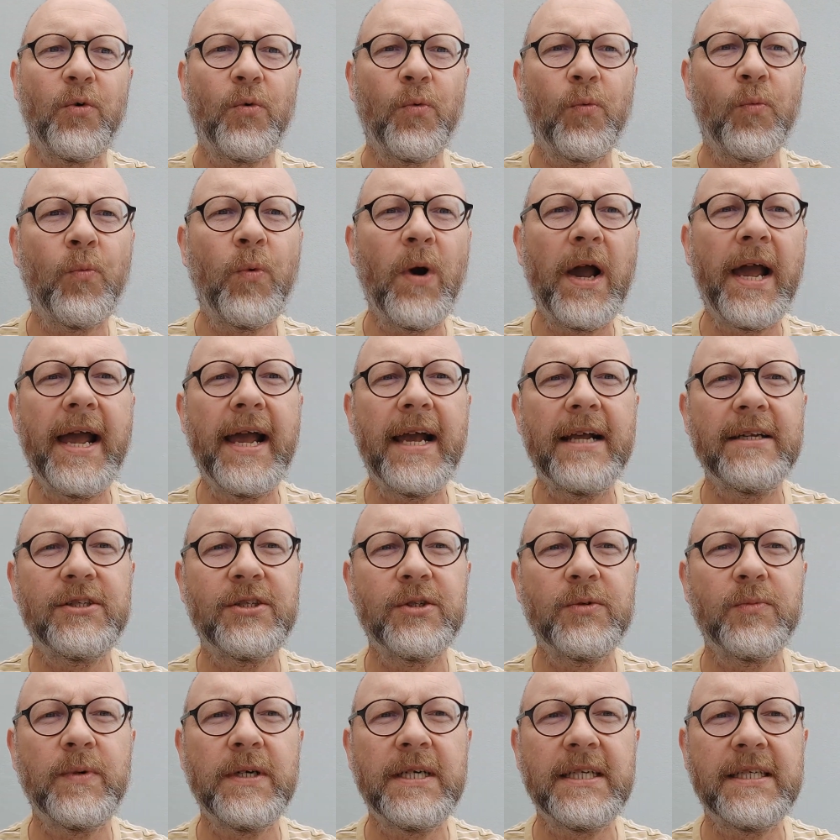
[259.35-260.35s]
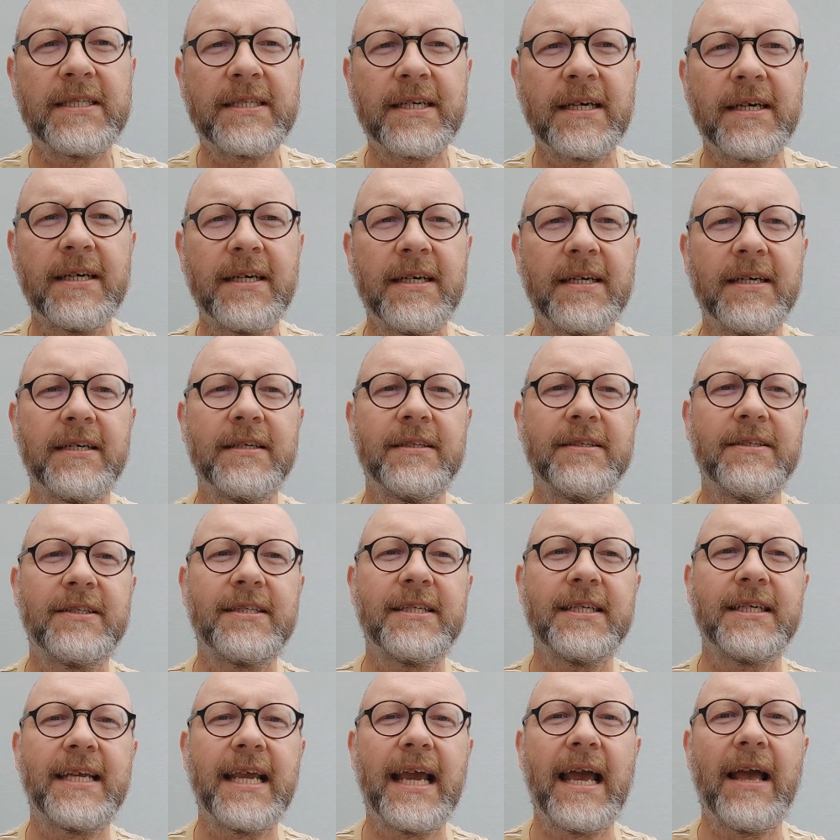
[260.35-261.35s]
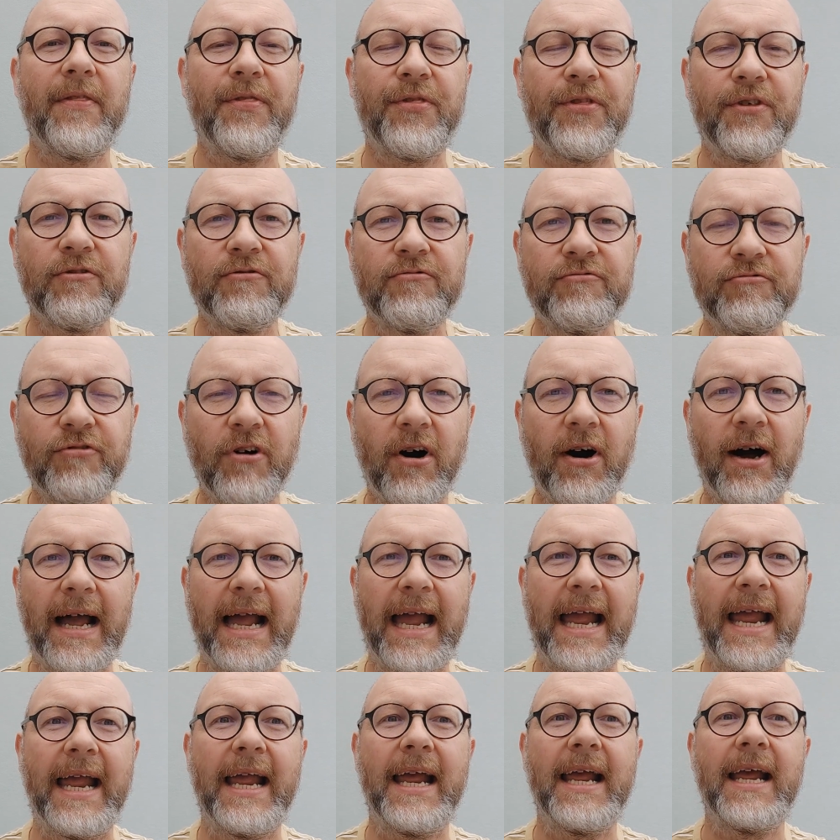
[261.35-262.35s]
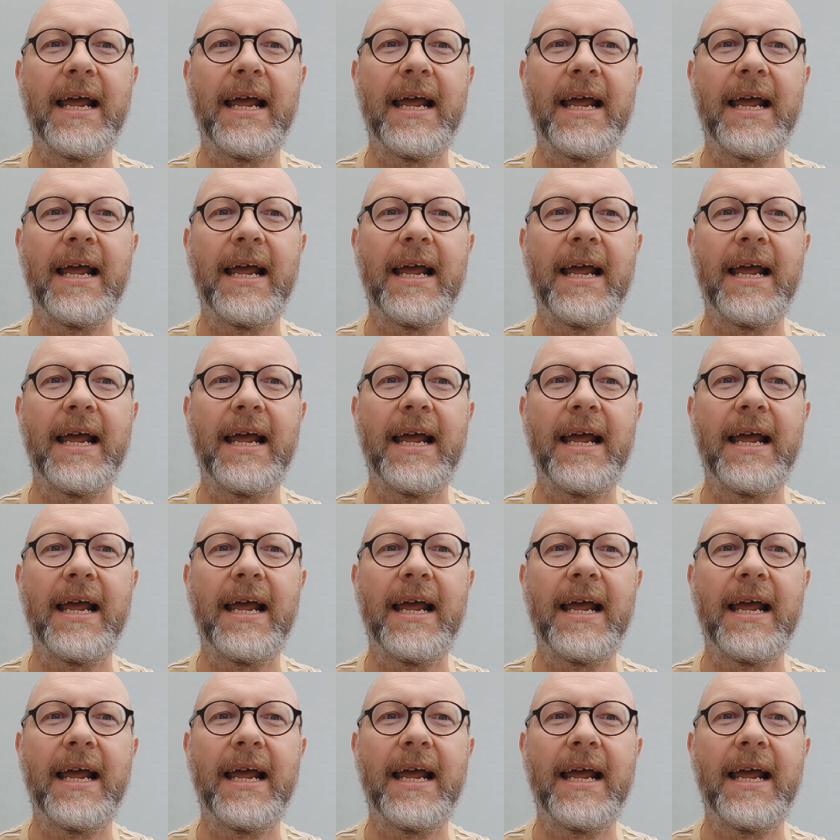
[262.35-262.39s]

Where do we turn to get the right